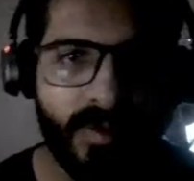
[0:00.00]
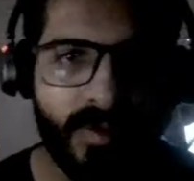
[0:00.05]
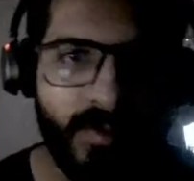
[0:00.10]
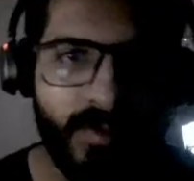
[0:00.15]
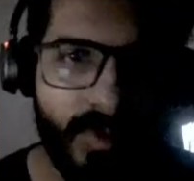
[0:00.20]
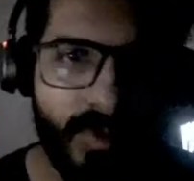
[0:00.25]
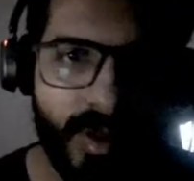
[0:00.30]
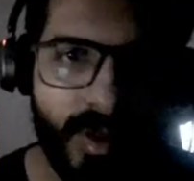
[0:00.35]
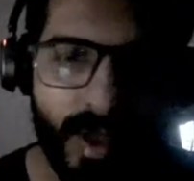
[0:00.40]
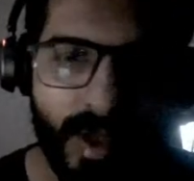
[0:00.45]

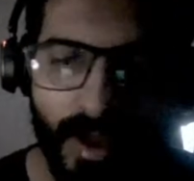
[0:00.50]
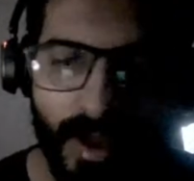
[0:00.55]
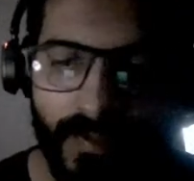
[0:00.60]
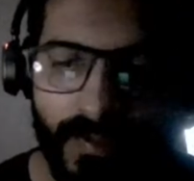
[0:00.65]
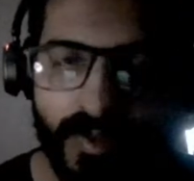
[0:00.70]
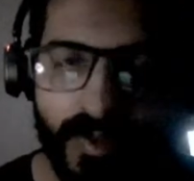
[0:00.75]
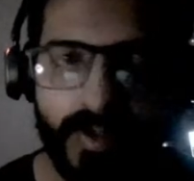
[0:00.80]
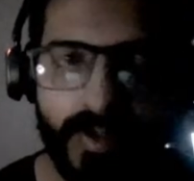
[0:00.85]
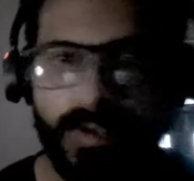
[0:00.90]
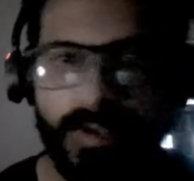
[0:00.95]
we have to
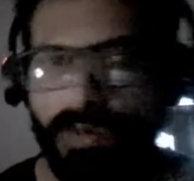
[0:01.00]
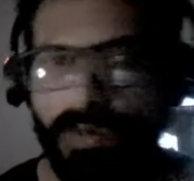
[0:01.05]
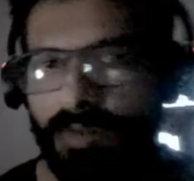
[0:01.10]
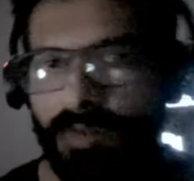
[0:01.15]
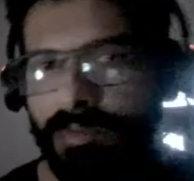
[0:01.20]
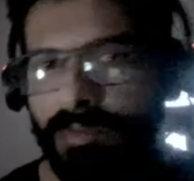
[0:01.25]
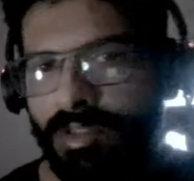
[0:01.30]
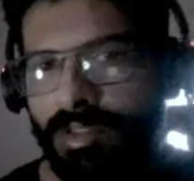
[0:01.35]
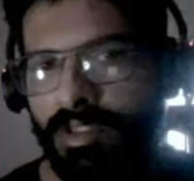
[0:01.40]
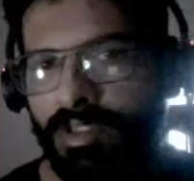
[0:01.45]
use
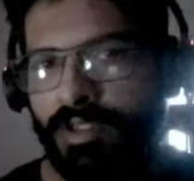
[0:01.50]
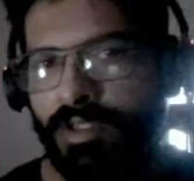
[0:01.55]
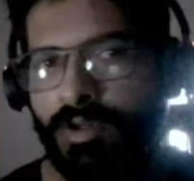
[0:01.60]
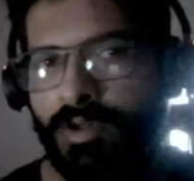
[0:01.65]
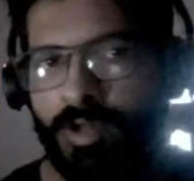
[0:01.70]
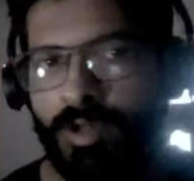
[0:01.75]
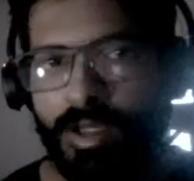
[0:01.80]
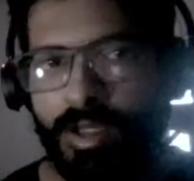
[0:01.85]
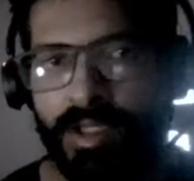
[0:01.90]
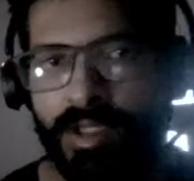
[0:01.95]
something
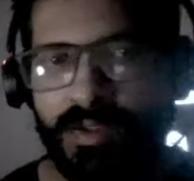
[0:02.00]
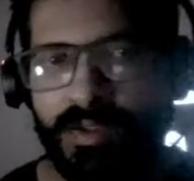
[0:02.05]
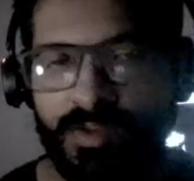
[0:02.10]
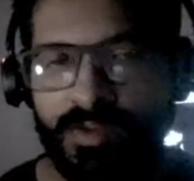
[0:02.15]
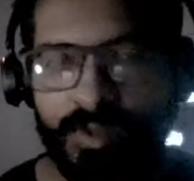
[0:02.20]
called as